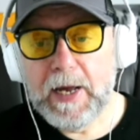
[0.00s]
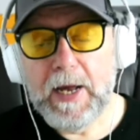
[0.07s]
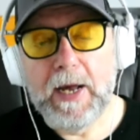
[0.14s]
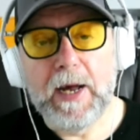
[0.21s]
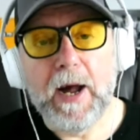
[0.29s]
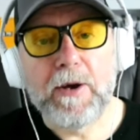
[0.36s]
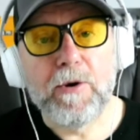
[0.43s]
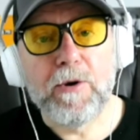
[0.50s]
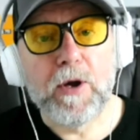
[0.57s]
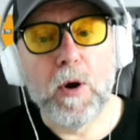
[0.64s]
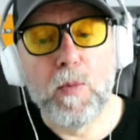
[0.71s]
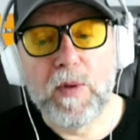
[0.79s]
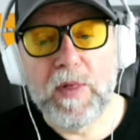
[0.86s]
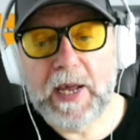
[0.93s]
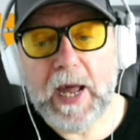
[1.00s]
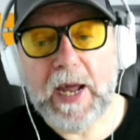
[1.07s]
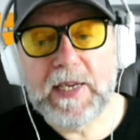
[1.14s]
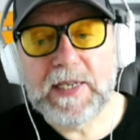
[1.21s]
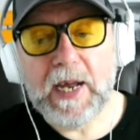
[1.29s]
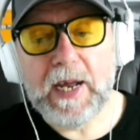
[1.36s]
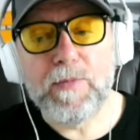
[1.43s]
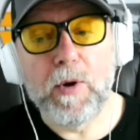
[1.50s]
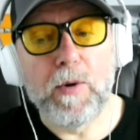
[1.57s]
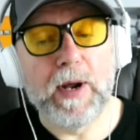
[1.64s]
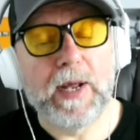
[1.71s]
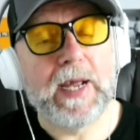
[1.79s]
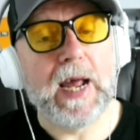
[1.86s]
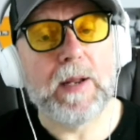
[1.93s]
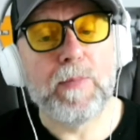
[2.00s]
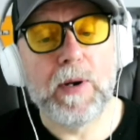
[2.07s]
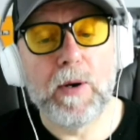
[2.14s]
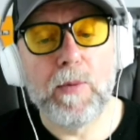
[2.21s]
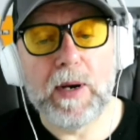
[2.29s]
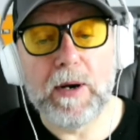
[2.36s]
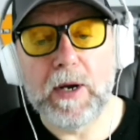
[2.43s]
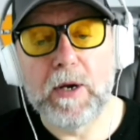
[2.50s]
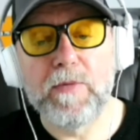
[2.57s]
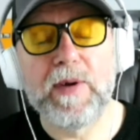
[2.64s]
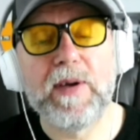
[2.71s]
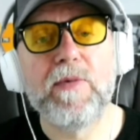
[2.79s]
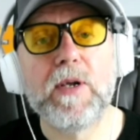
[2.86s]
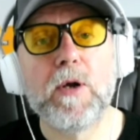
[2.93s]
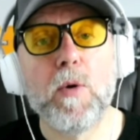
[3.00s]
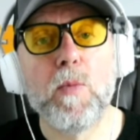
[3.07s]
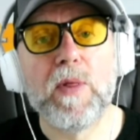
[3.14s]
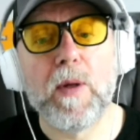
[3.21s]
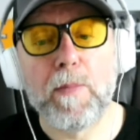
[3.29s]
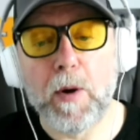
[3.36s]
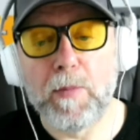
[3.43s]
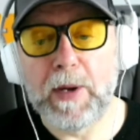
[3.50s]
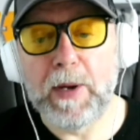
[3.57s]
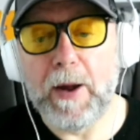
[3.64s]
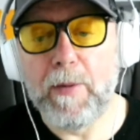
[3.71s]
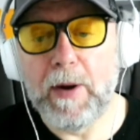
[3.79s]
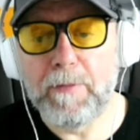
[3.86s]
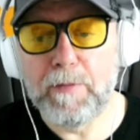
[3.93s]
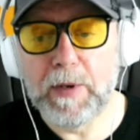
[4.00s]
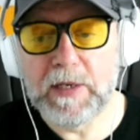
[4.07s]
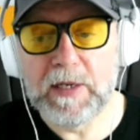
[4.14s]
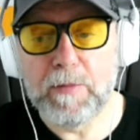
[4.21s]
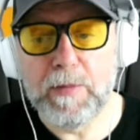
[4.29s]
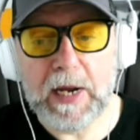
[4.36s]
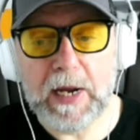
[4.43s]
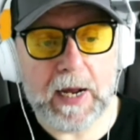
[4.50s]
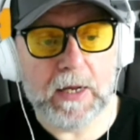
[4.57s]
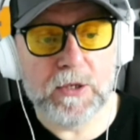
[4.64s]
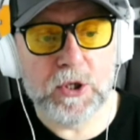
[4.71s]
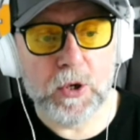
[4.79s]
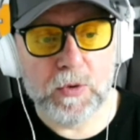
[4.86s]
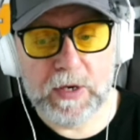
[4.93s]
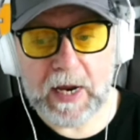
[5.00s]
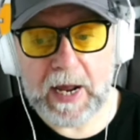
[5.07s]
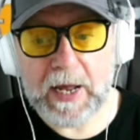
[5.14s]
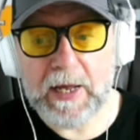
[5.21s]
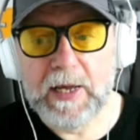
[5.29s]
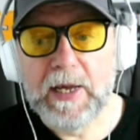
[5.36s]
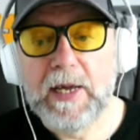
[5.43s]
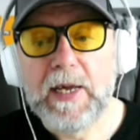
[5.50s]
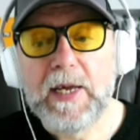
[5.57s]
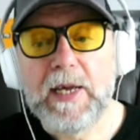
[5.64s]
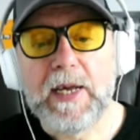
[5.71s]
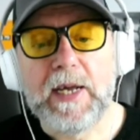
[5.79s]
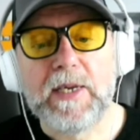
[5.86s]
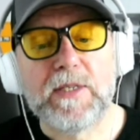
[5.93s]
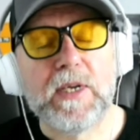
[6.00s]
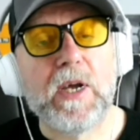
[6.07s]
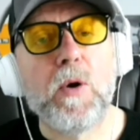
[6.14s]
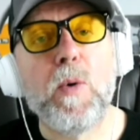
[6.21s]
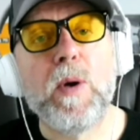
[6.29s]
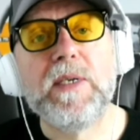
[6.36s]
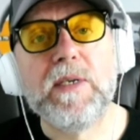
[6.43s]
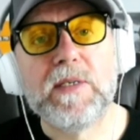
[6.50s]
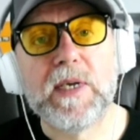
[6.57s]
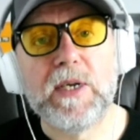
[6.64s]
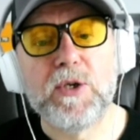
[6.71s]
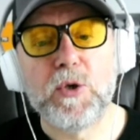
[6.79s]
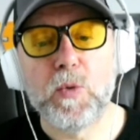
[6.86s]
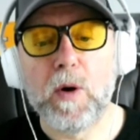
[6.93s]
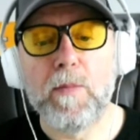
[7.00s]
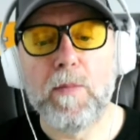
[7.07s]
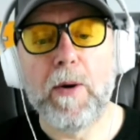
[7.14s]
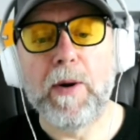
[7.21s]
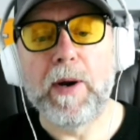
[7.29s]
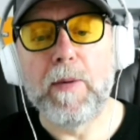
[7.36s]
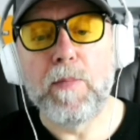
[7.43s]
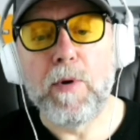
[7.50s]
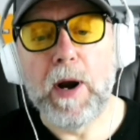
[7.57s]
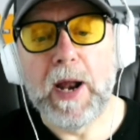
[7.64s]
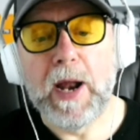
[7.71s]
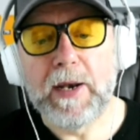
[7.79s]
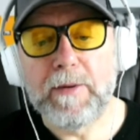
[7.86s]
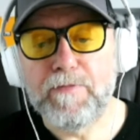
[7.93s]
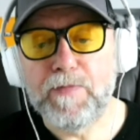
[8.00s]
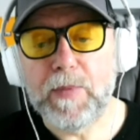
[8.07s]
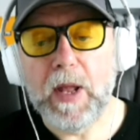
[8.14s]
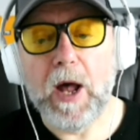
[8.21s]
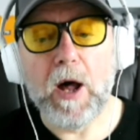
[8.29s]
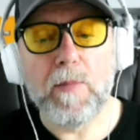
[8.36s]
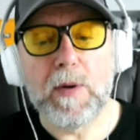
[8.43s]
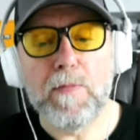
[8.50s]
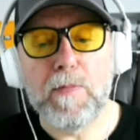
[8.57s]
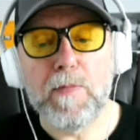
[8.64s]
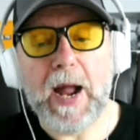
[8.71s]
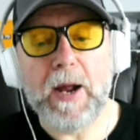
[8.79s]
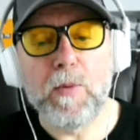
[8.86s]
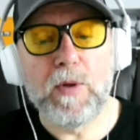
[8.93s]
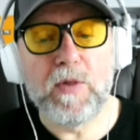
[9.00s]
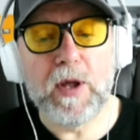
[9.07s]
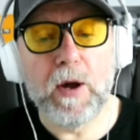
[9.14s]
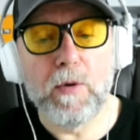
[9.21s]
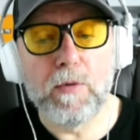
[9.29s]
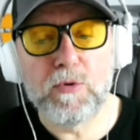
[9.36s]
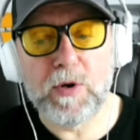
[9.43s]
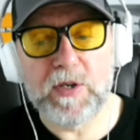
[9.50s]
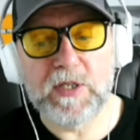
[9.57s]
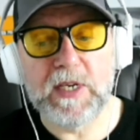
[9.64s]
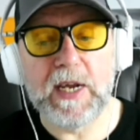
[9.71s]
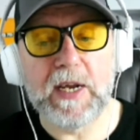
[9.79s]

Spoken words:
I could have gone with a case hat or a caterpillar one. I could have even gone with a Bobcat one, but to me, John Deere is the quintessential American brand. I'll be back with the old trusty